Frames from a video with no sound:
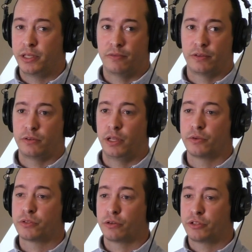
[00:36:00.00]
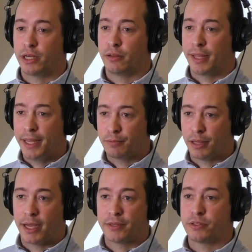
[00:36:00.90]
even, search out land
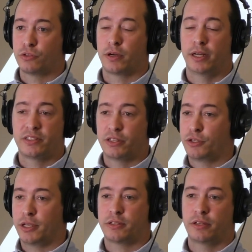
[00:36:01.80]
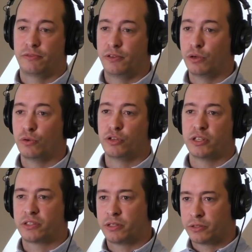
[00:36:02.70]
plots and try to suggest a few
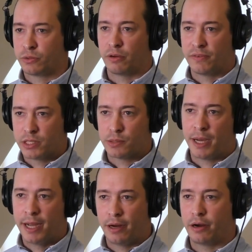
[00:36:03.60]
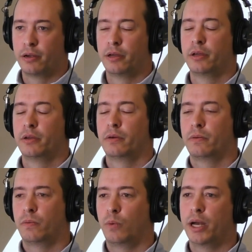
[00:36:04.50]
just to sort of inspire
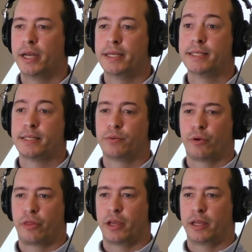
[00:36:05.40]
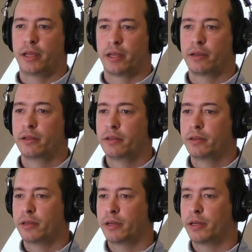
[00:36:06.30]
what it is that we're thinking,
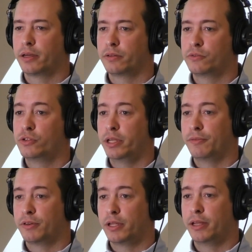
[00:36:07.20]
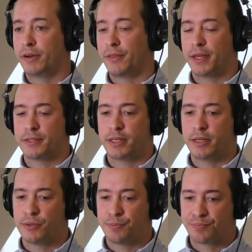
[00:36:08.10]
even at that stage.